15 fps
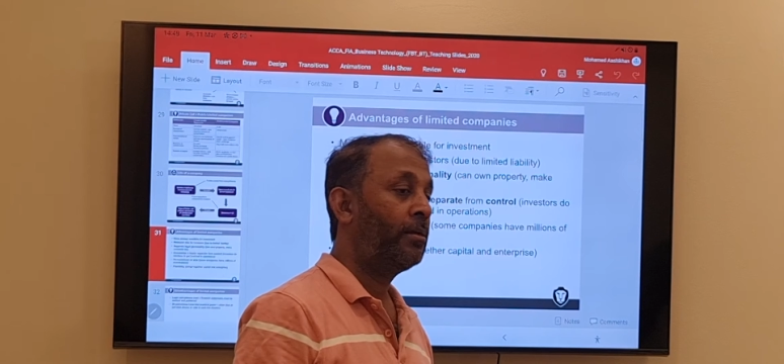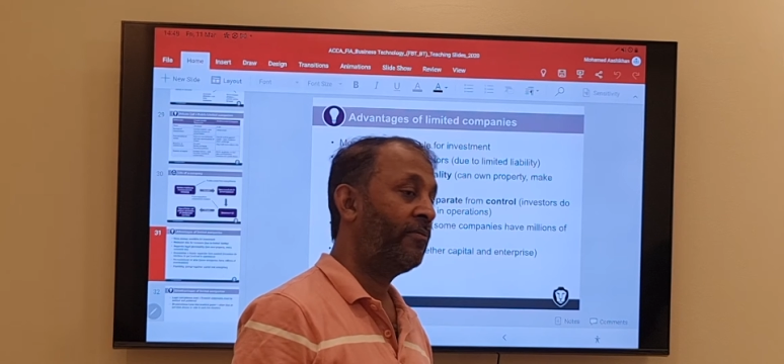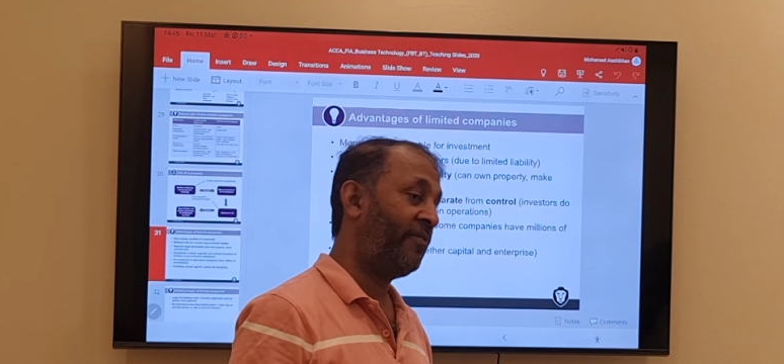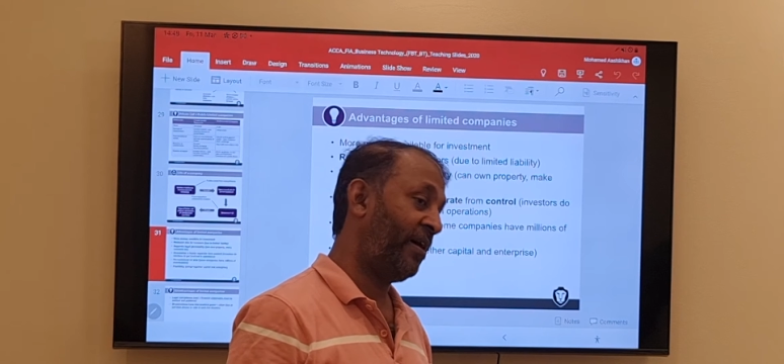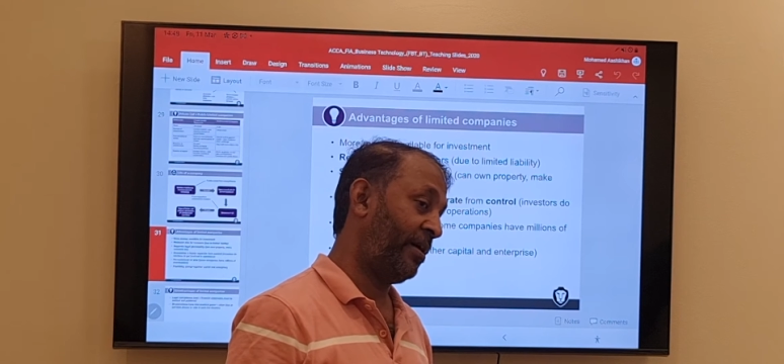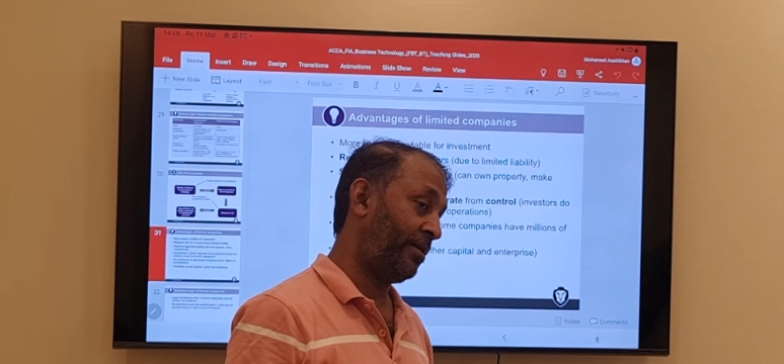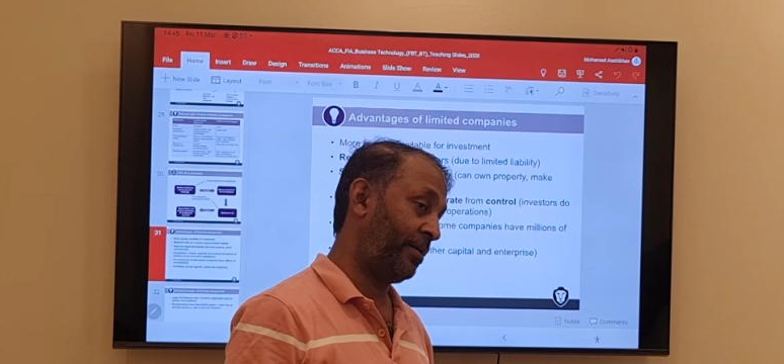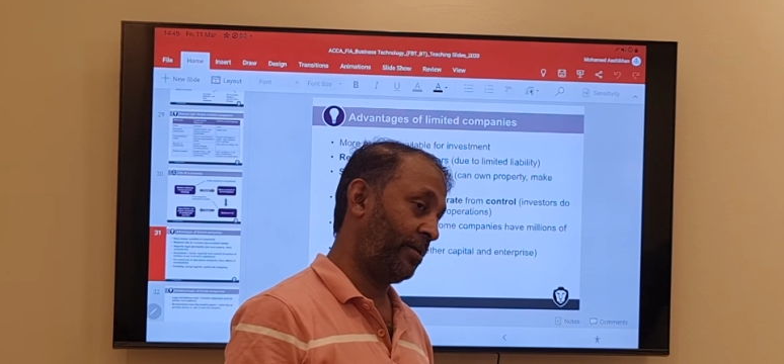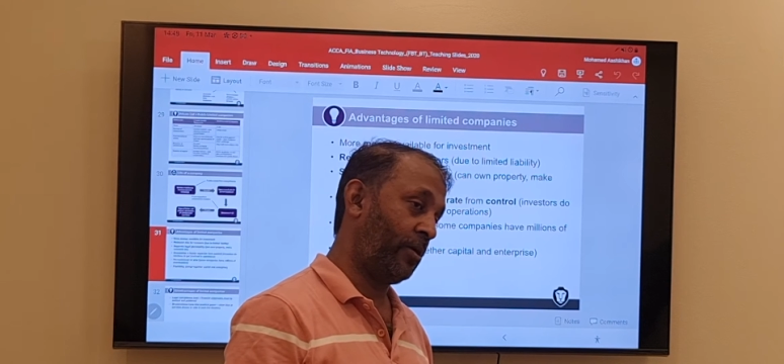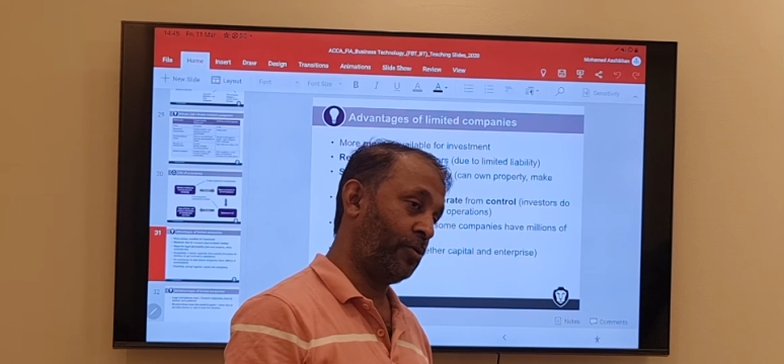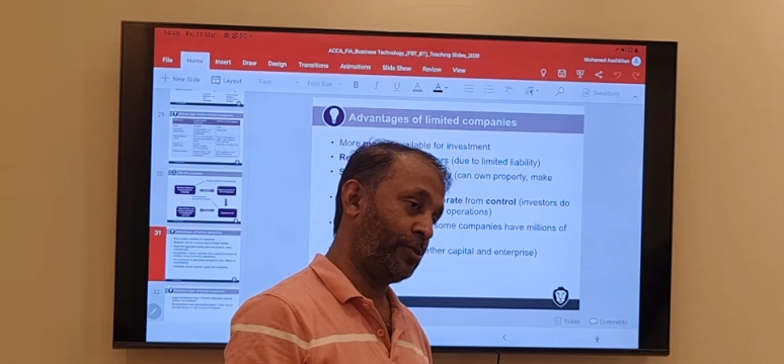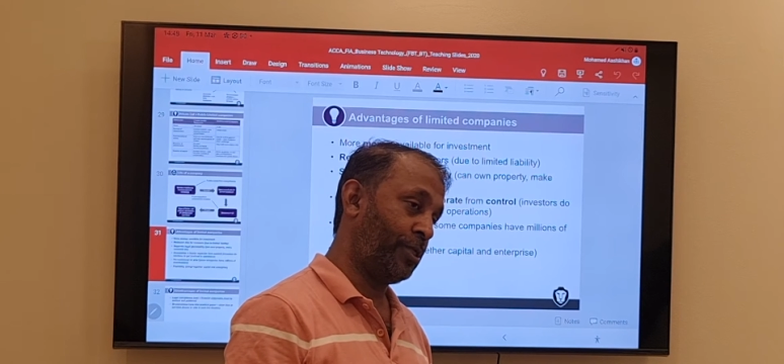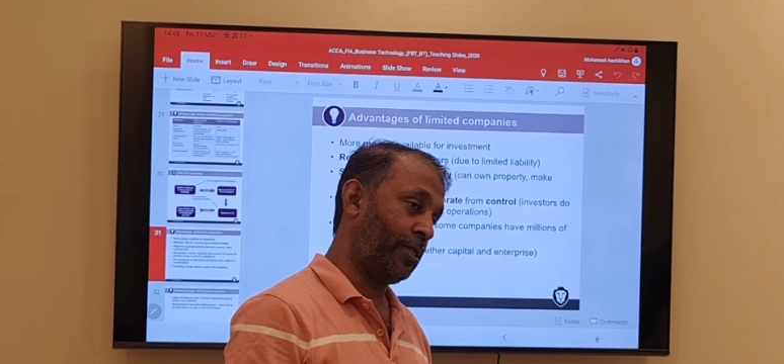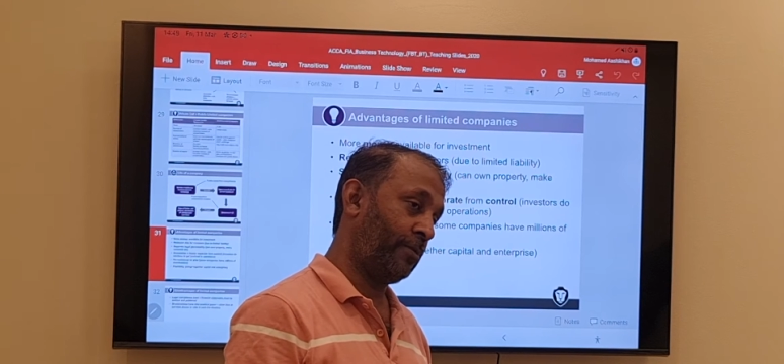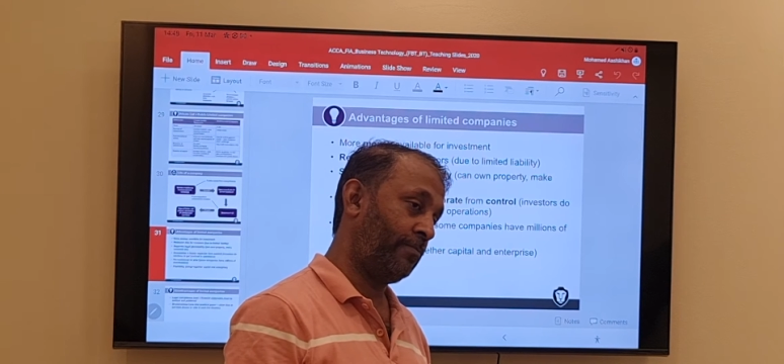$500,000.
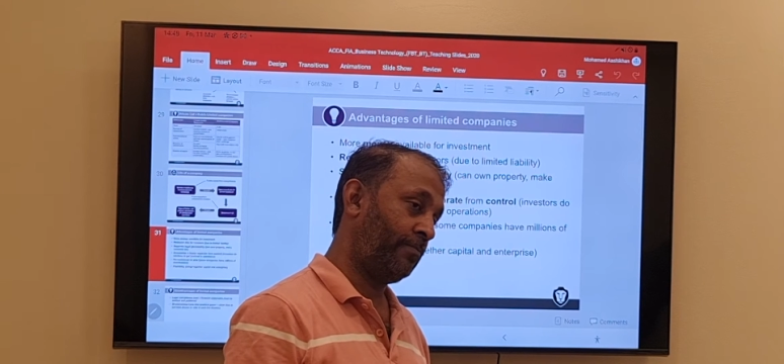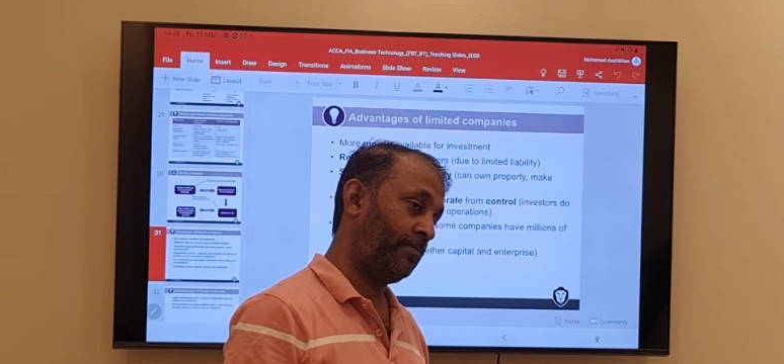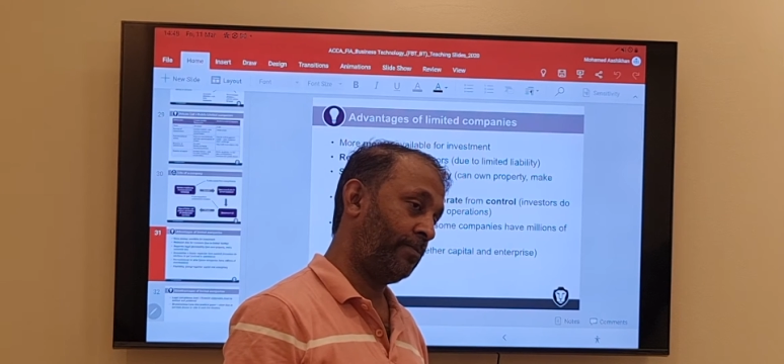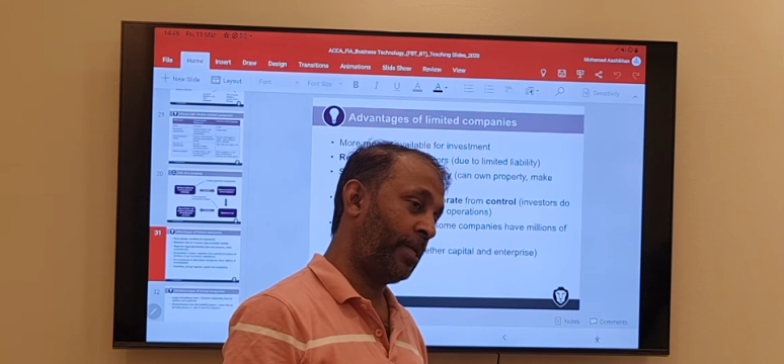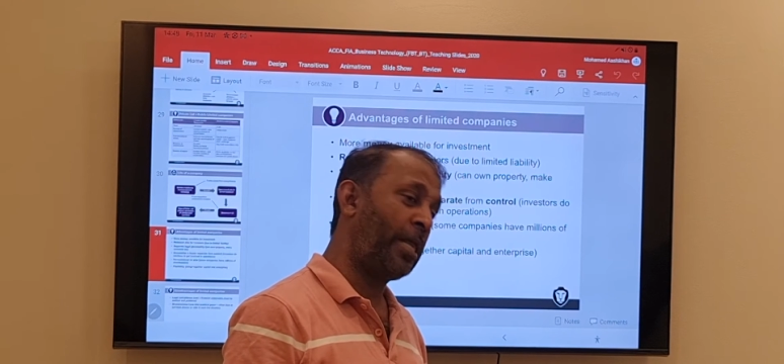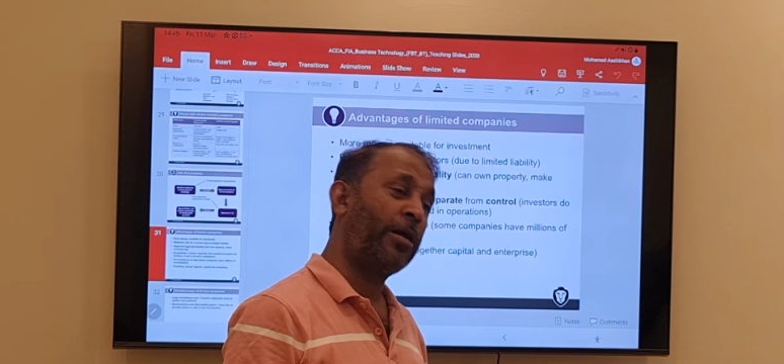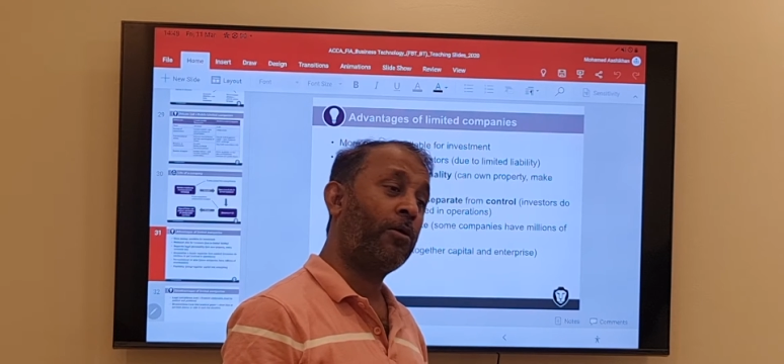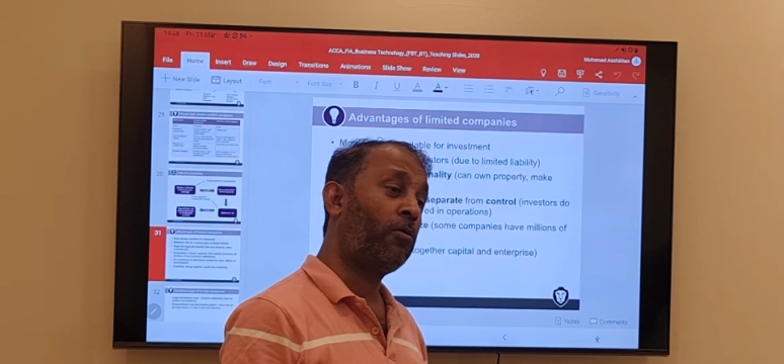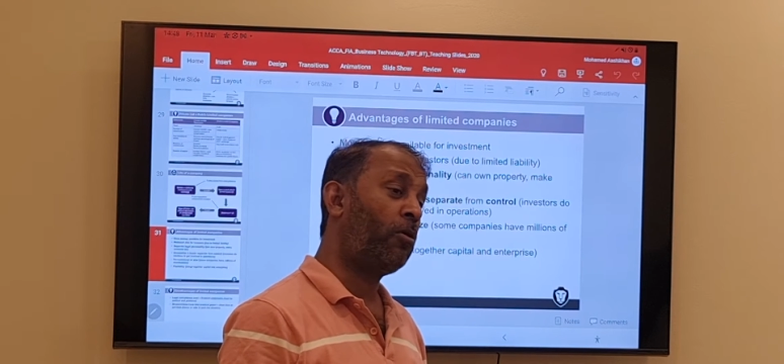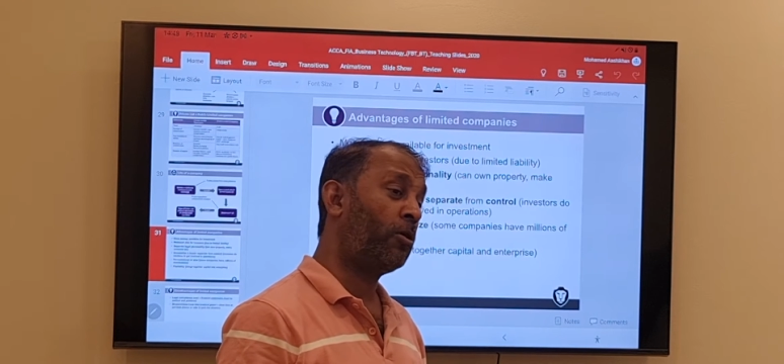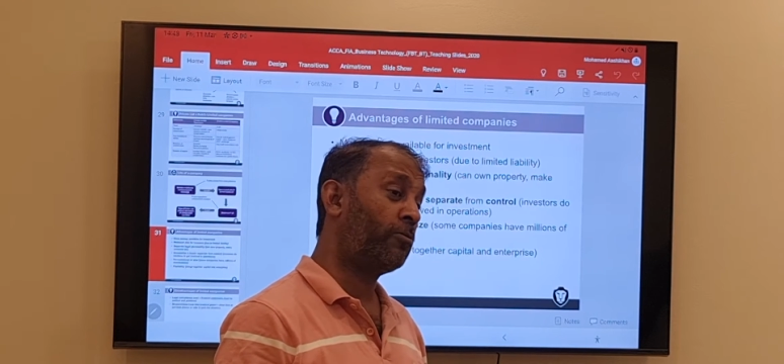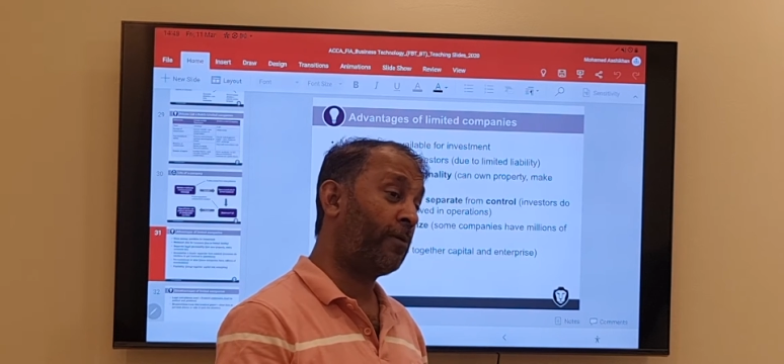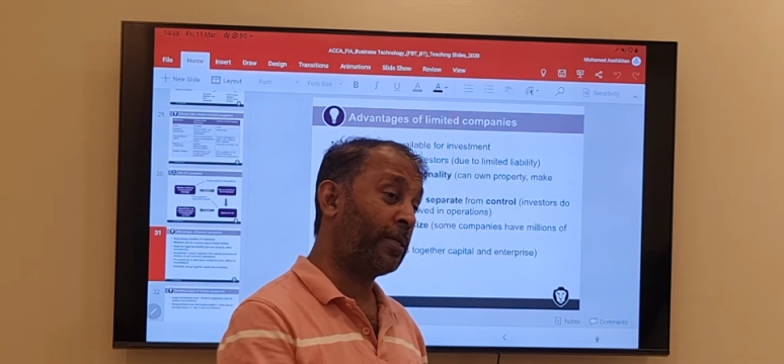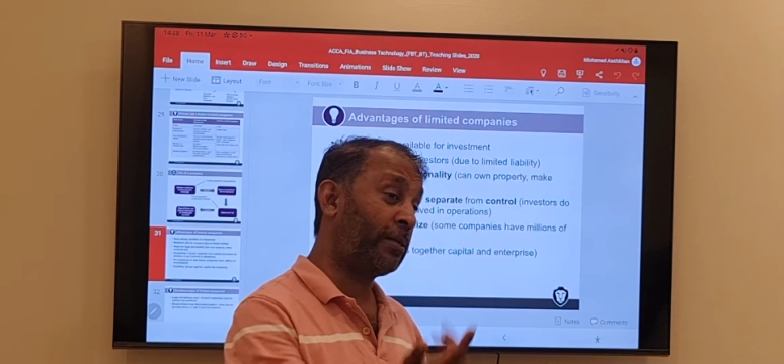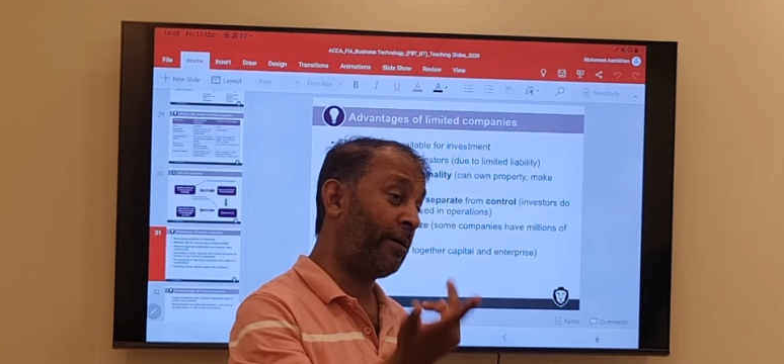Then the court,
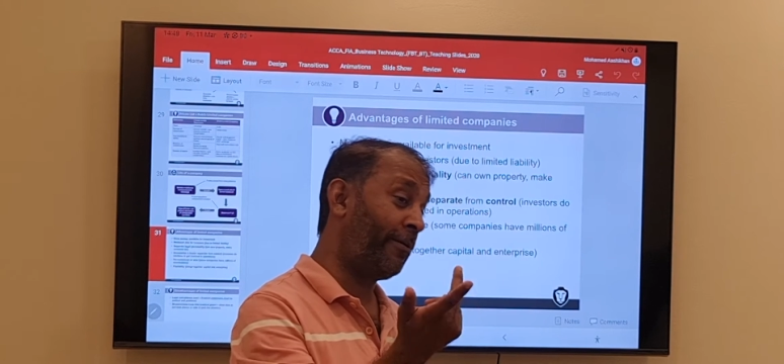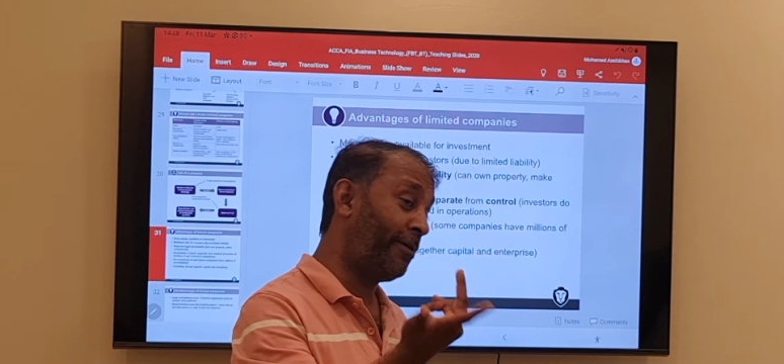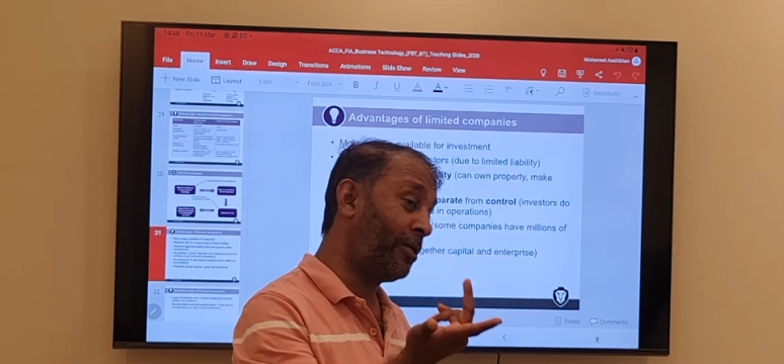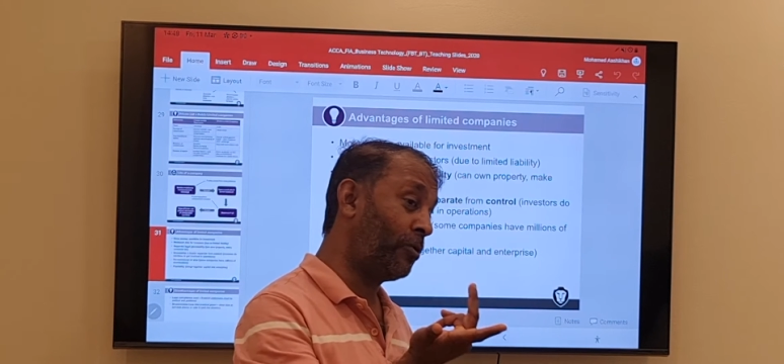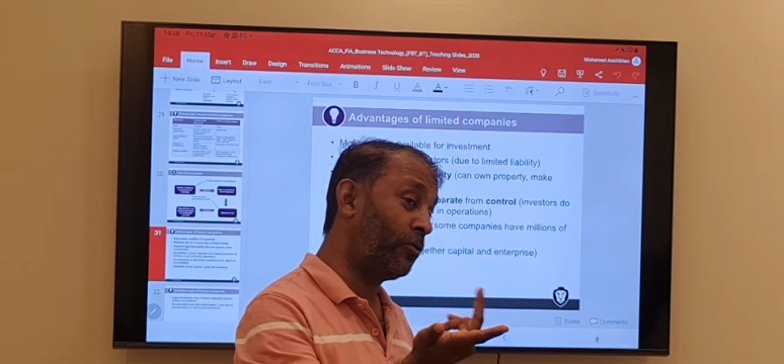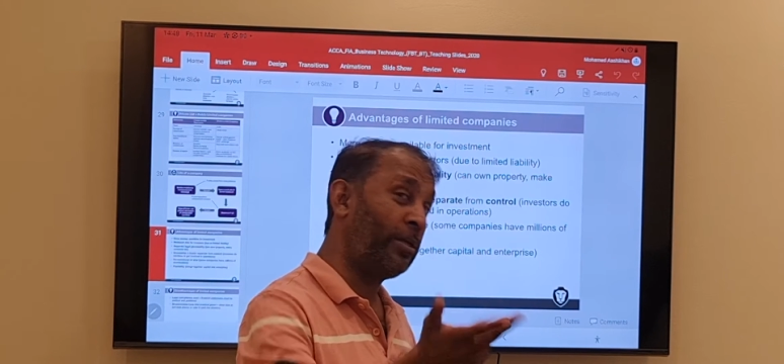what they will do,